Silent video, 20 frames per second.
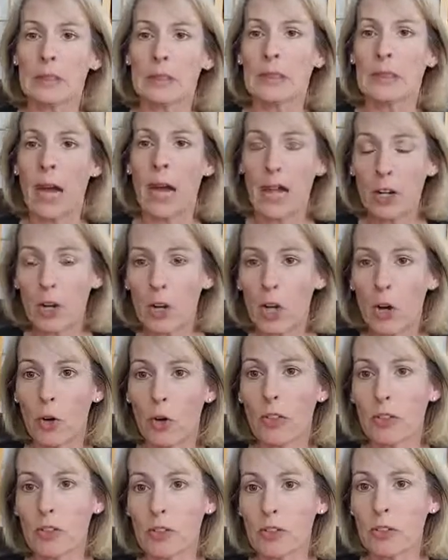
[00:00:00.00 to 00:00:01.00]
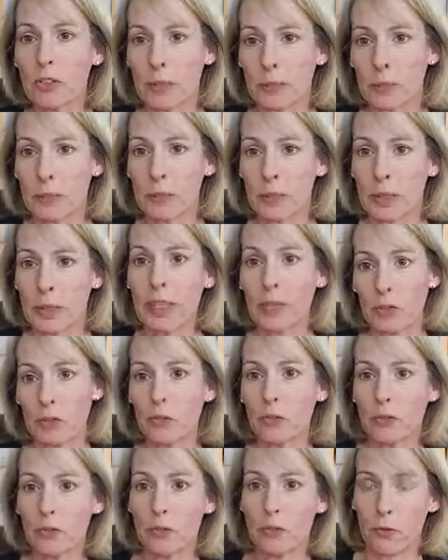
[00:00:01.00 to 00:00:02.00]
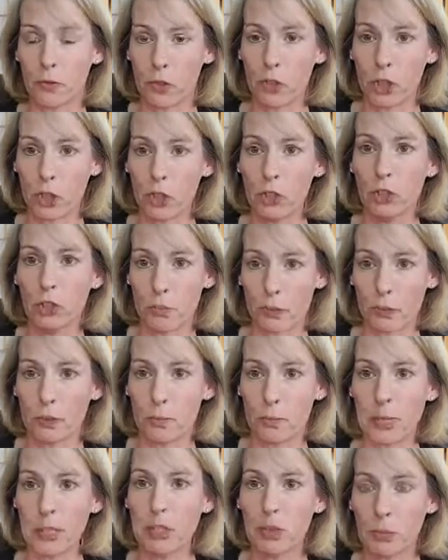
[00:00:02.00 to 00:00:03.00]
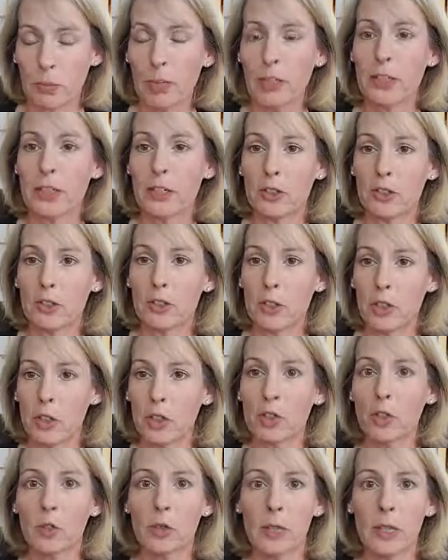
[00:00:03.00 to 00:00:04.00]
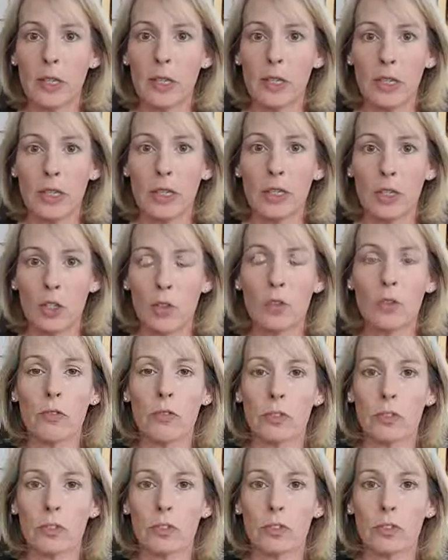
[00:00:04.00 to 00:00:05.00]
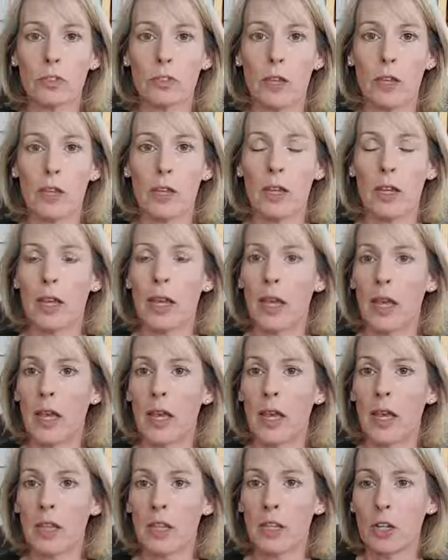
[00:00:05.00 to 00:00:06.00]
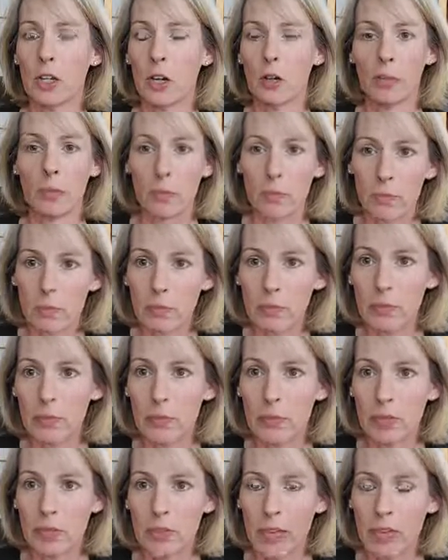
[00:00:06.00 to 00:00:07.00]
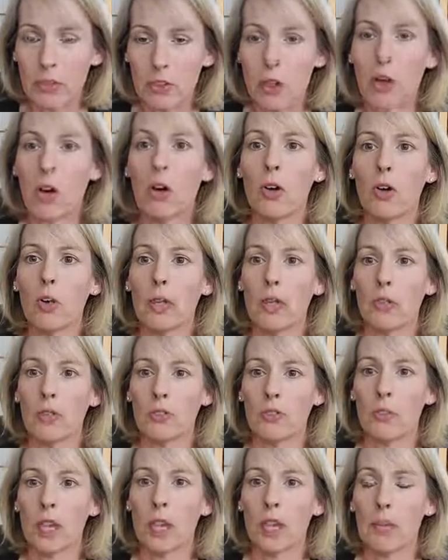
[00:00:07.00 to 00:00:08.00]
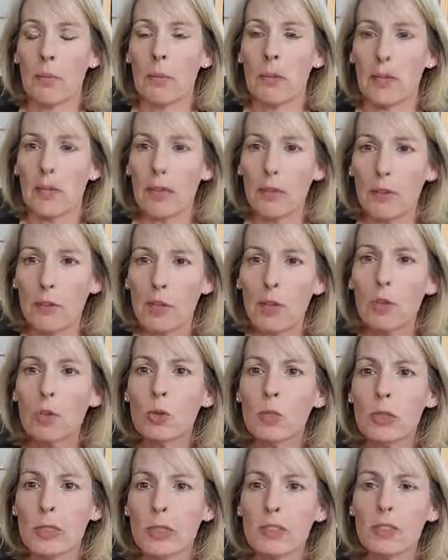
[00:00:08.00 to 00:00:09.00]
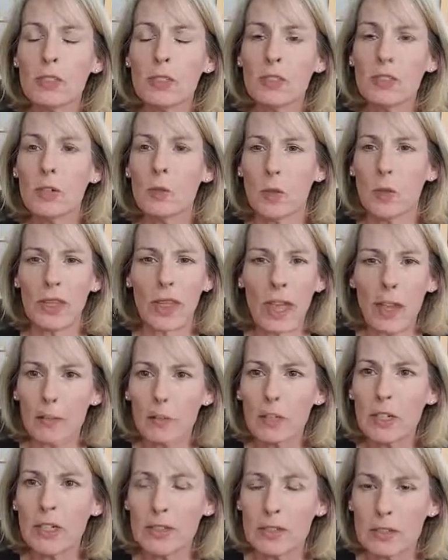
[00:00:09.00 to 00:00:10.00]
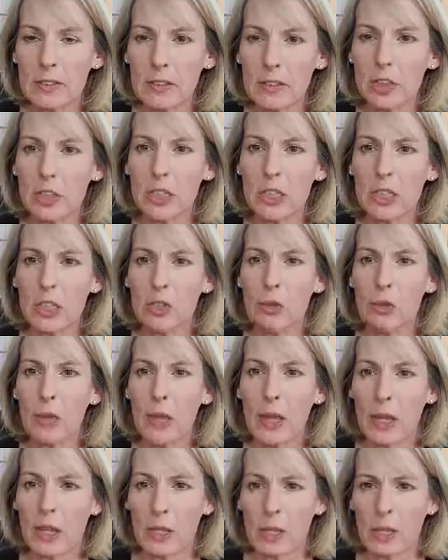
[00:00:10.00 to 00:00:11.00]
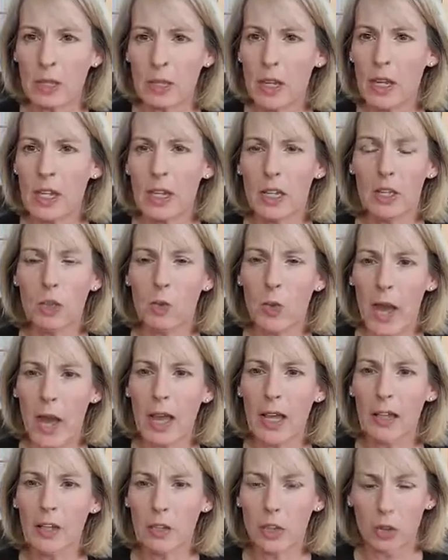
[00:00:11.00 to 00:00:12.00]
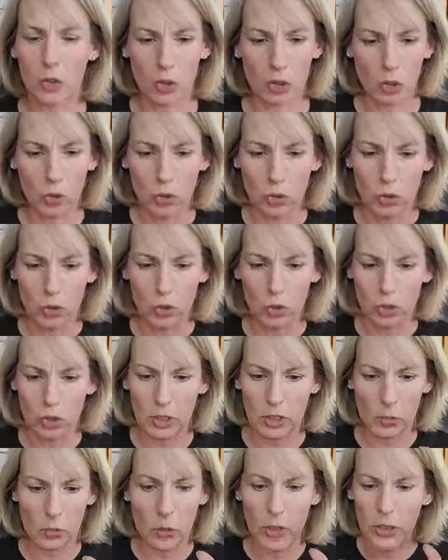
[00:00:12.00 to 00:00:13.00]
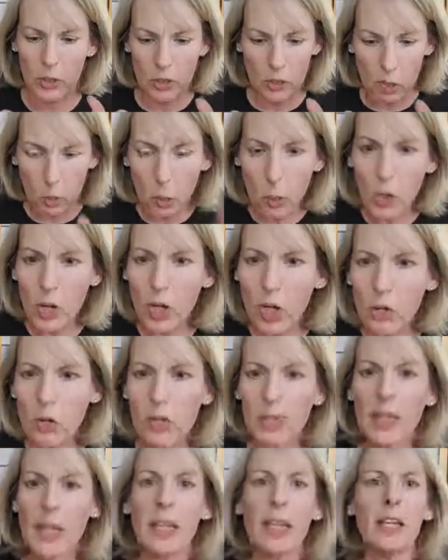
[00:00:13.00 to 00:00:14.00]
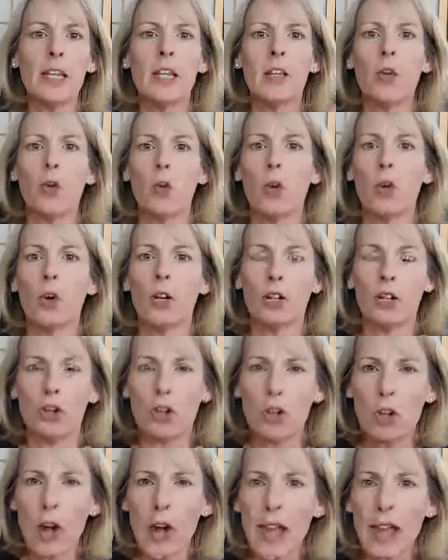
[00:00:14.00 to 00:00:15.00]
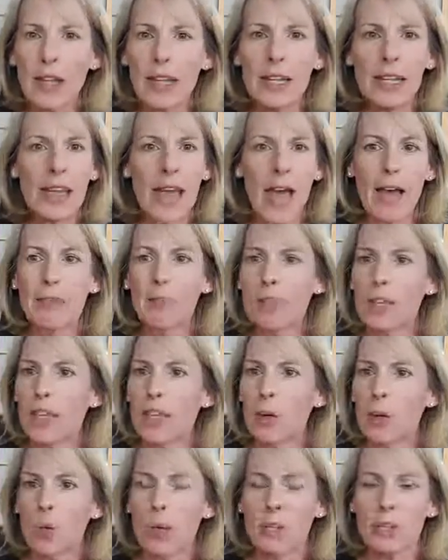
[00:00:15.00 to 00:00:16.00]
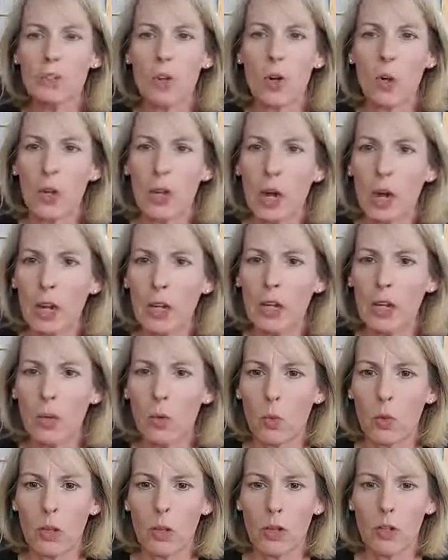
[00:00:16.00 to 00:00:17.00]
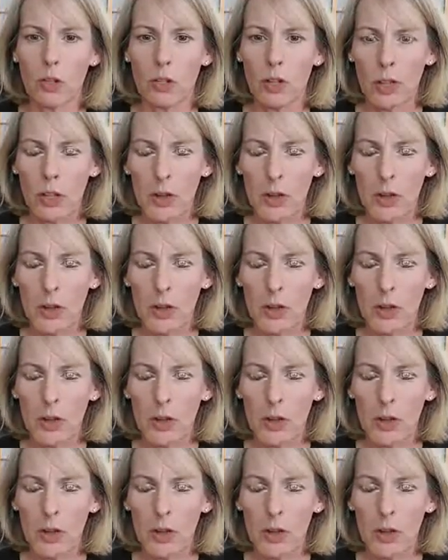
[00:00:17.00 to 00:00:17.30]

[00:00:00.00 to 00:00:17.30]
I don't know, there's a place for you, special place for you in, in the universe. And, you know, and that's all that I'll say. But if you listen with every decision that you make, you, you, you you're whether it's work related or you're trying to navigate what is going on in the world,